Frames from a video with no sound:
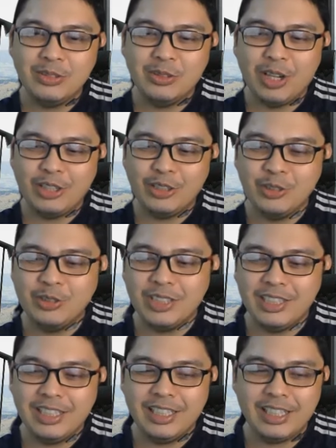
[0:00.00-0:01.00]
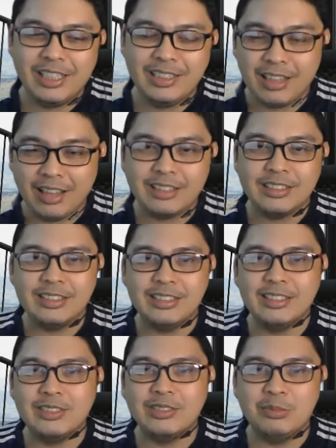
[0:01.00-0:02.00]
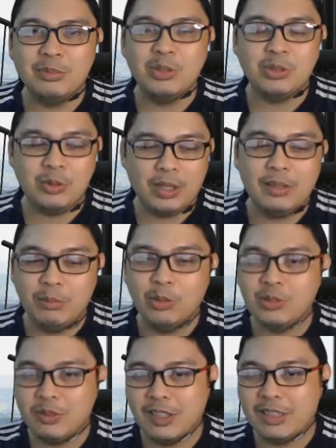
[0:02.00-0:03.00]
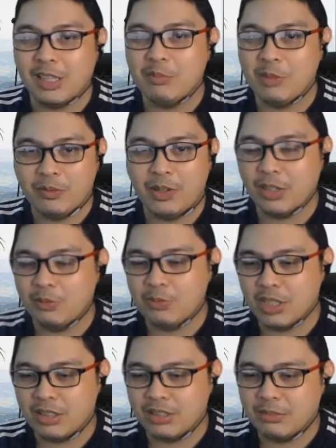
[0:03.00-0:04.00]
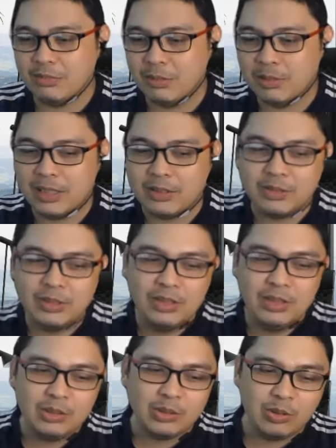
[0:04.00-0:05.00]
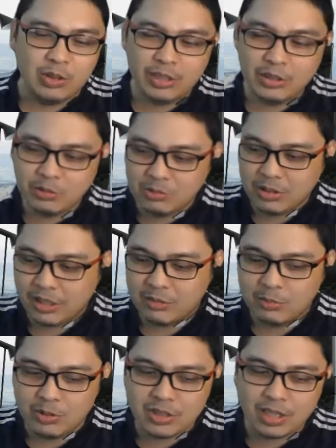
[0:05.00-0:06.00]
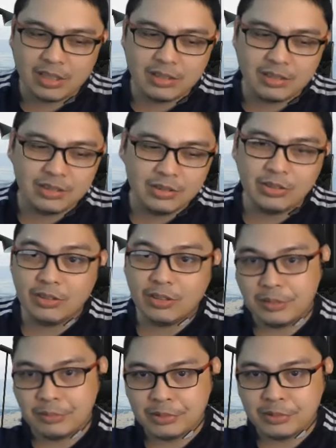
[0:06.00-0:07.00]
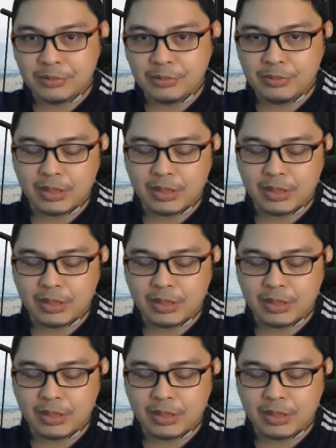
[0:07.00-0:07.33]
kung ano yung gine-grade dan, so, most of the time, very objective naman ako. Kung ano yung grade mo dan, yun yung grade mo.